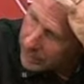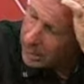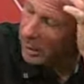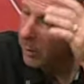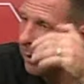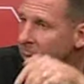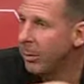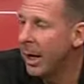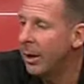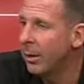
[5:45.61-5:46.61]
I think we have
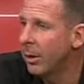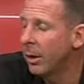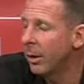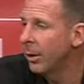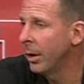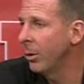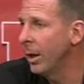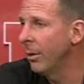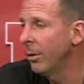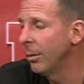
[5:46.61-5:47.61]
some talent there. I think
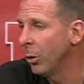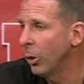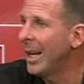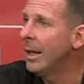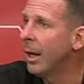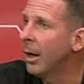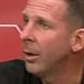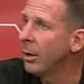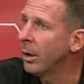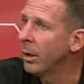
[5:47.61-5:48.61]
we have some green
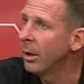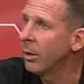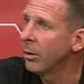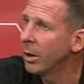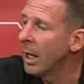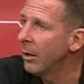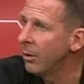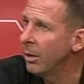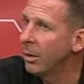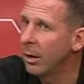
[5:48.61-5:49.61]
talent. I think there's
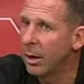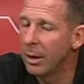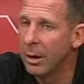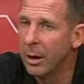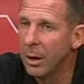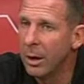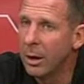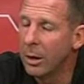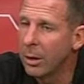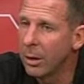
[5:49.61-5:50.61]
guys that. Uh,
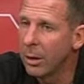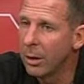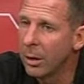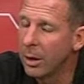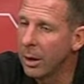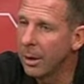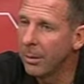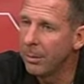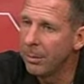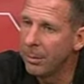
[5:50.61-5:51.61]

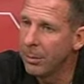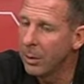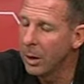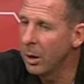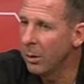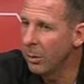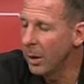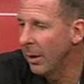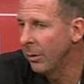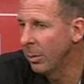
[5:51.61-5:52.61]
um, you know,
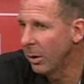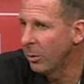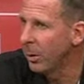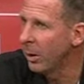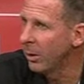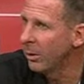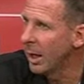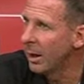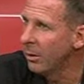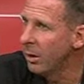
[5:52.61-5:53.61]
we have some experienced
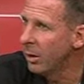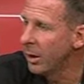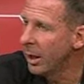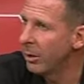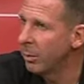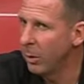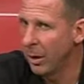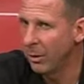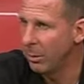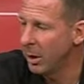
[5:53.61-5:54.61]
guys there, yes, but we
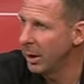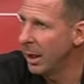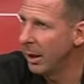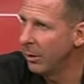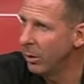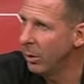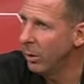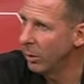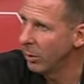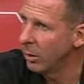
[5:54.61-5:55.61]
have some young guys too.
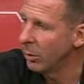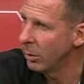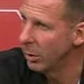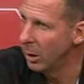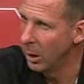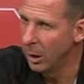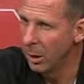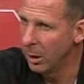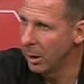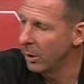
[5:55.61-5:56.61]
They're still,
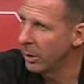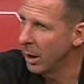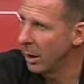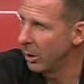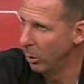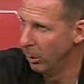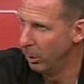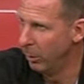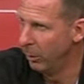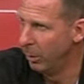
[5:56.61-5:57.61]
you know, got a lot to
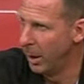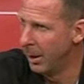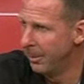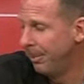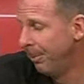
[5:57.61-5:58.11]
improve upon.